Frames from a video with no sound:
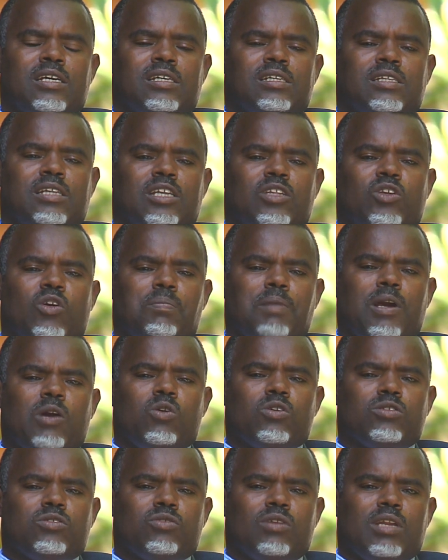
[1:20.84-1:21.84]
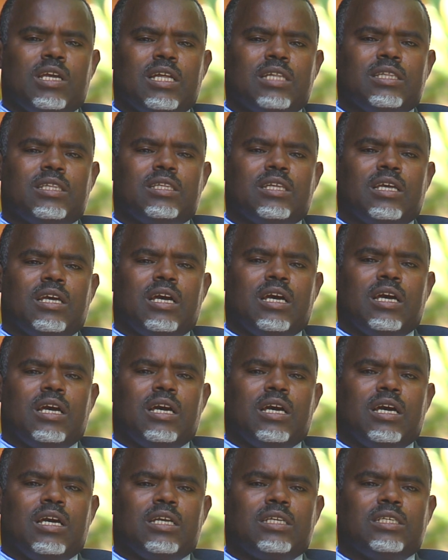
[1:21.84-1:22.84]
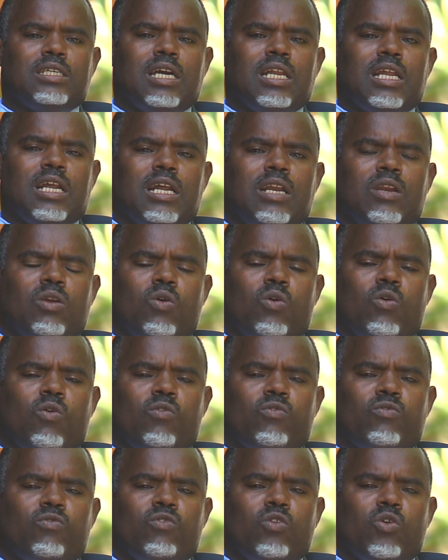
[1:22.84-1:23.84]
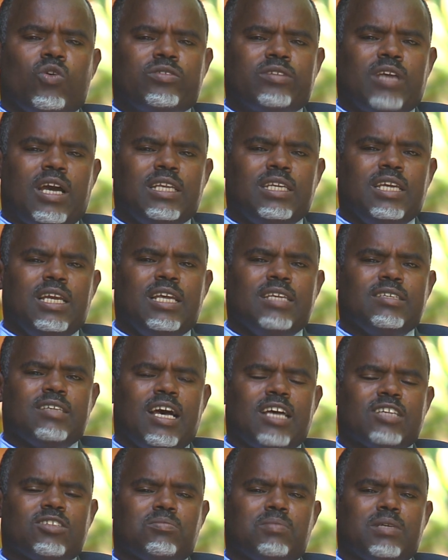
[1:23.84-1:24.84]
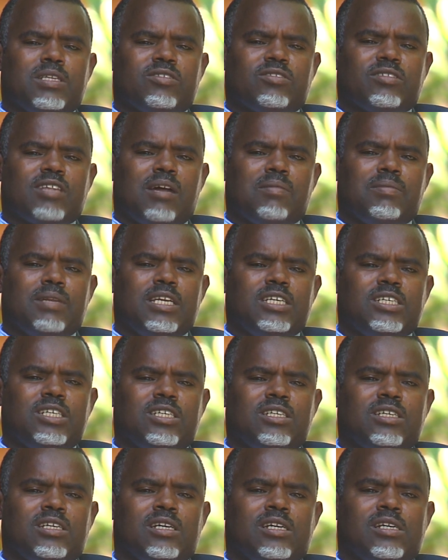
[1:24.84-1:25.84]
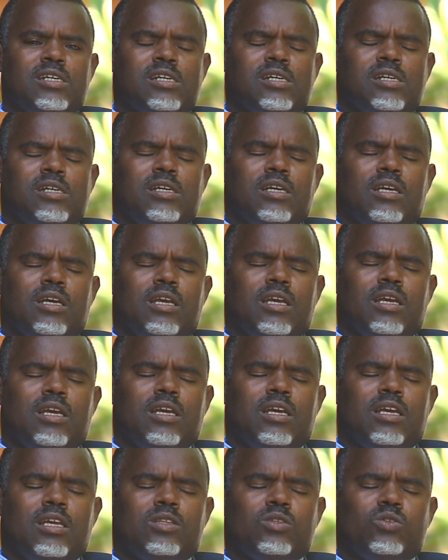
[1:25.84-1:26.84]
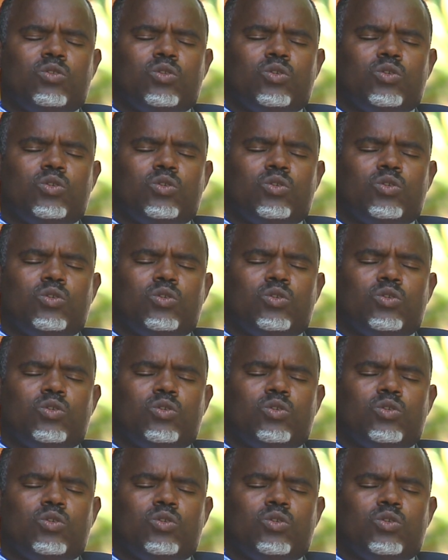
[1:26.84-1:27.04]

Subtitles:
the Ethiopian Consulate General of Los Angeles has been established in